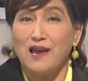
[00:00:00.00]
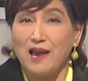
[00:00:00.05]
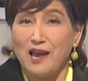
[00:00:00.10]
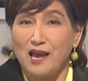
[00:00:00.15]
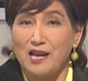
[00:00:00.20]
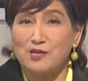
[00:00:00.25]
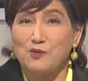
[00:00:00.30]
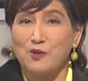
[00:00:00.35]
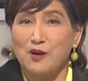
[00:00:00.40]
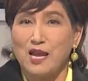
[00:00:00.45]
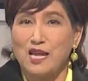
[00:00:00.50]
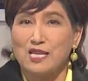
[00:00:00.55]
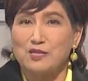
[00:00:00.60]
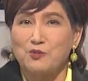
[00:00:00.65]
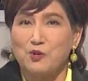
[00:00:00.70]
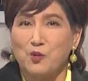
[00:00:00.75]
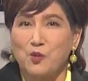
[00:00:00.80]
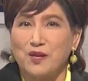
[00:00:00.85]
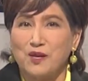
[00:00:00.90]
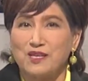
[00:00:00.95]
as well as
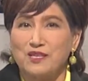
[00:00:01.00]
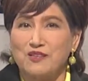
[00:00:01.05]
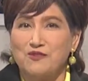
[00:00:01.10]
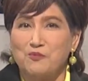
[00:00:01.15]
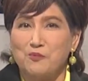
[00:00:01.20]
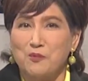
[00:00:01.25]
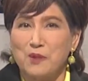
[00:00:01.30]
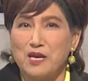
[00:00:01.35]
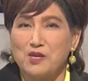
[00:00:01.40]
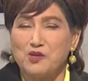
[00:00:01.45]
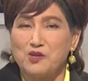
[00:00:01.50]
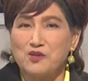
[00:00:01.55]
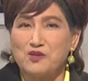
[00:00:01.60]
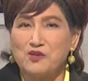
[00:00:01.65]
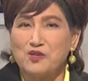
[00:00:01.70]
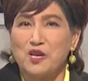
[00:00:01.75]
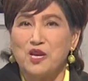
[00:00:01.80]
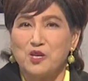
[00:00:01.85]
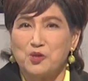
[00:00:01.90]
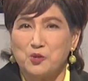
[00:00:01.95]
preventive
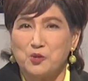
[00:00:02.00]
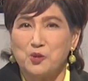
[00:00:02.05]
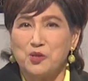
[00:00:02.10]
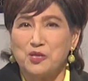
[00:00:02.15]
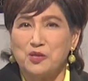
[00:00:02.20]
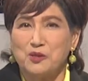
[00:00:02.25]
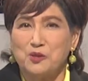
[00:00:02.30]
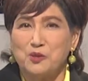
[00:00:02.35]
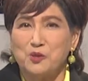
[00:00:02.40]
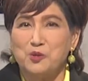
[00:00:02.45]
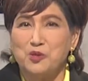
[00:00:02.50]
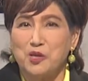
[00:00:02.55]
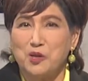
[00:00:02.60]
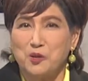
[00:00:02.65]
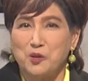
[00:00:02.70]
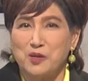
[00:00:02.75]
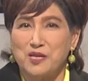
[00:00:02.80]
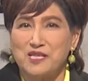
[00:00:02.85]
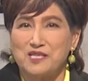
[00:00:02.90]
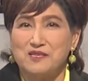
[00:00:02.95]
measures to
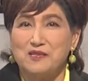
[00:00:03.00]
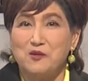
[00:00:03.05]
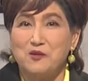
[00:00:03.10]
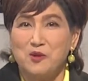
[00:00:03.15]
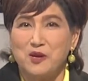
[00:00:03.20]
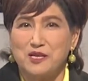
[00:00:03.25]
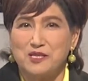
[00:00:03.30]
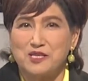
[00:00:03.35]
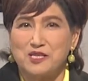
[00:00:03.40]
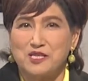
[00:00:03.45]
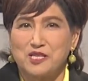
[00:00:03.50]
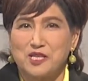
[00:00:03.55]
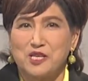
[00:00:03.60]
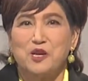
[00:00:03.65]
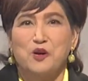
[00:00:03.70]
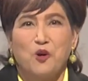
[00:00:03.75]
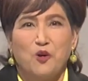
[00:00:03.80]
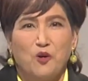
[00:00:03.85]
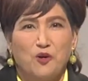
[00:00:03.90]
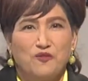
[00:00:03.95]
decrease the risk
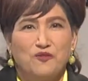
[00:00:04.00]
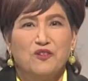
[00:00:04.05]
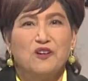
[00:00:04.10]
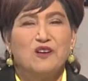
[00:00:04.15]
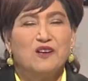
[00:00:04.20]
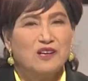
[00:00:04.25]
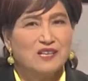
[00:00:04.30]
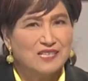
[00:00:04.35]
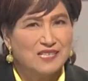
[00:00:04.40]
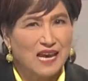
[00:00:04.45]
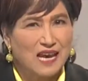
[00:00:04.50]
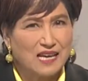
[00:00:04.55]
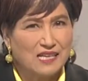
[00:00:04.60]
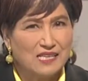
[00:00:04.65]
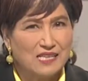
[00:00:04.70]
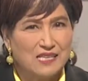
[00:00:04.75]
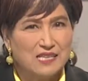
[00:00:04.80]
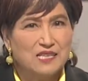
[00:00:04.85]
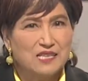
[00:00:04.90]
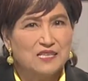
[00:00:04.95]
of
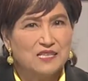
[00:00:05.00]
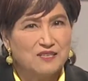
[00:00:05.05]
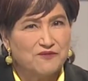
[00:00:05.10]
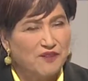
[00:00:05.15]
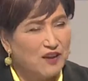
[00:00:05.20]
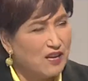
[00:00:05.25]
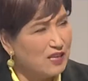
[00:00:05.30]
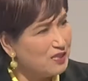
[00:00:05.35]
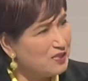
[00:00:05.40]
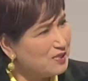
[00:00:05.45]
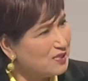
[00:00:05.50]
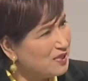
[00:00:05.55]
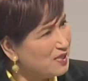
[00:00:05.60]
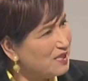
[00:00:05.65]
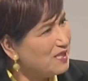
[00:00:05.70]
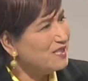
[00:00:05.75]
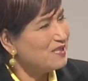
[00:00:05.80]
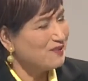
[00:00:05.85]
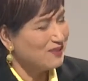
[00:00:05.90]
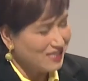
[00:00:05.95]
contracting syphilis.
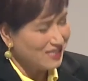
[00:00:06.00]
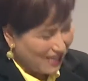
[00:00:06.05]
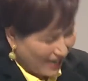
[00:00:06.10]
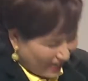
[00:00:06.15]
Swadika.